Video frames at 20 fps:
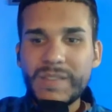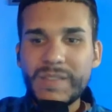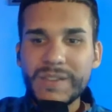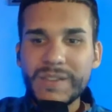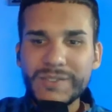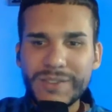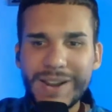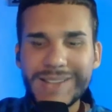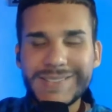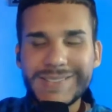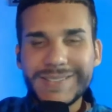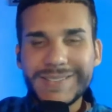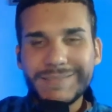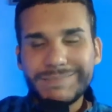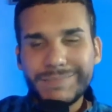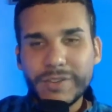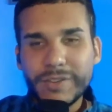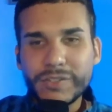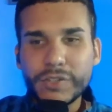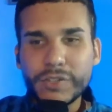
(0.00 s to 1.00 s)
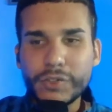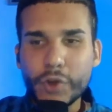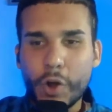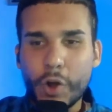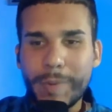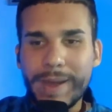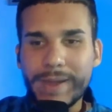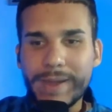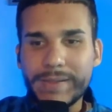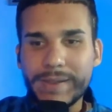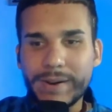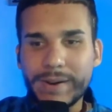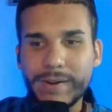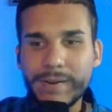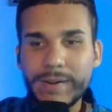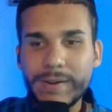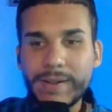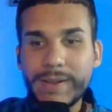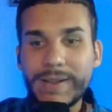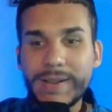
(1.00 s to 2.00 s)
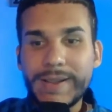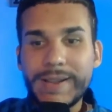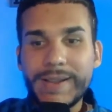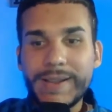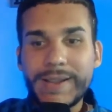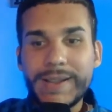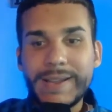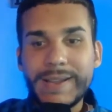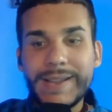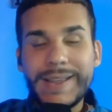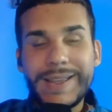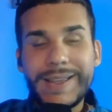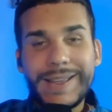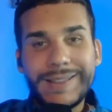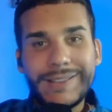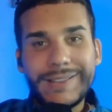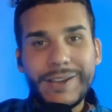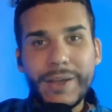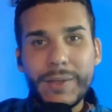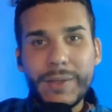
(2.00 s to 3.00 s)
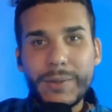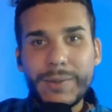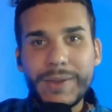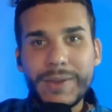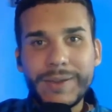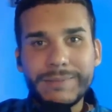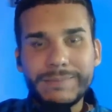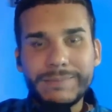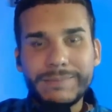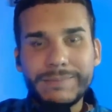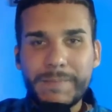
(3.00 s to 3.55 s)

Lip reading: So that's a drawback there. The other thing,